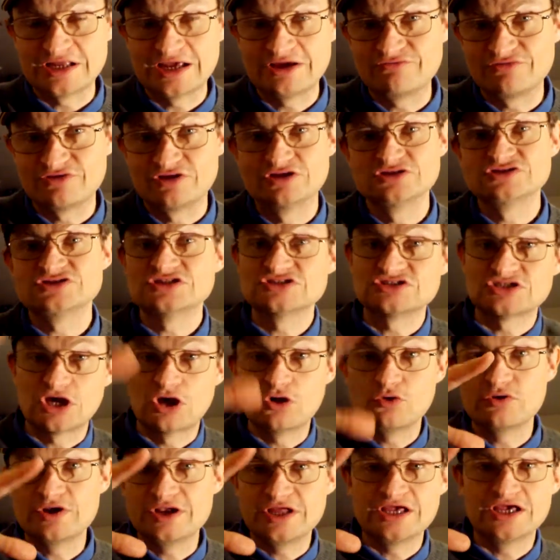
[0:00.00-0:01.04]
evidence is
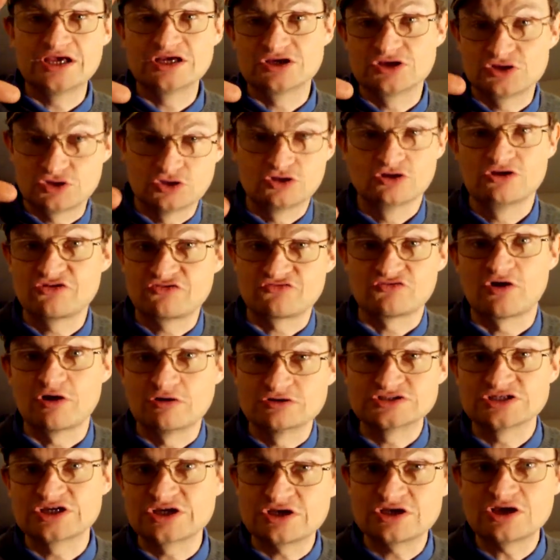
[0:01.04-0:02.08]
only good as far
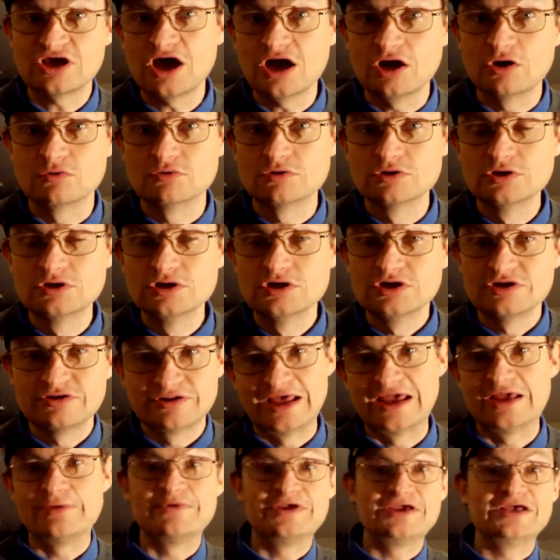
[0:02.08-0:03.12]
as it can go.
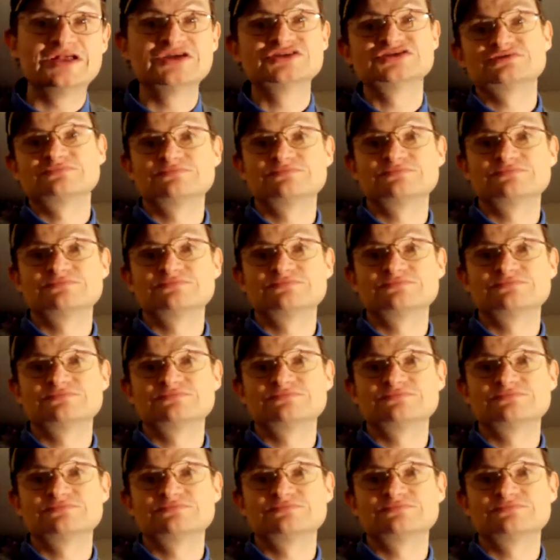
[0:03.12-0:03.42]
Namely, it is